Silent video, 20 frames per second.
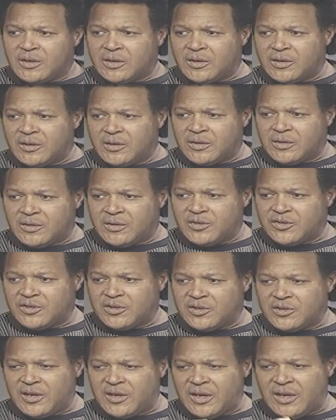Because
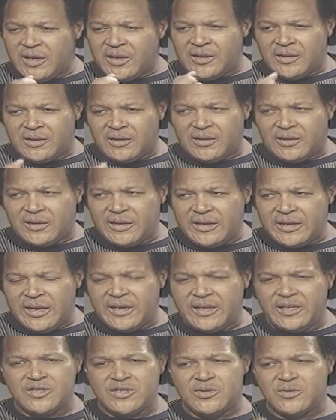in late
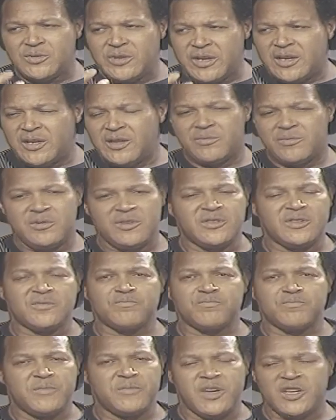82, 83, it just
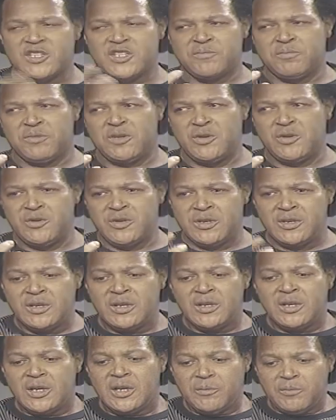exploded.
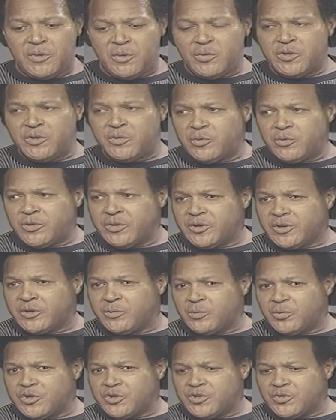But
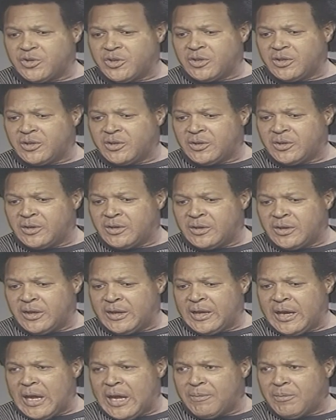we're doing
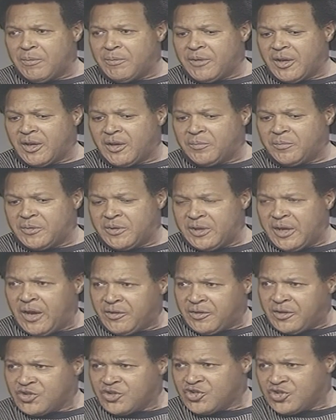an album that'll be
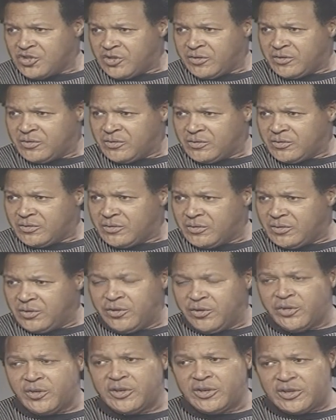out next year,
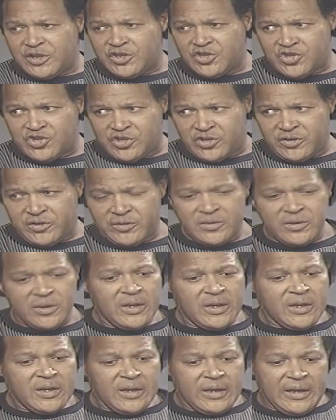early next year,
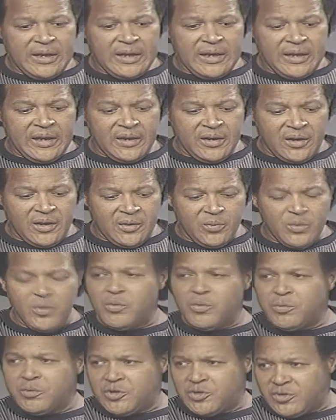and we
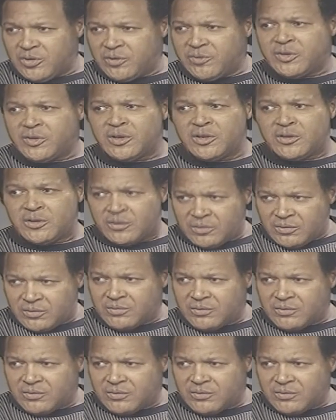will be doing a video.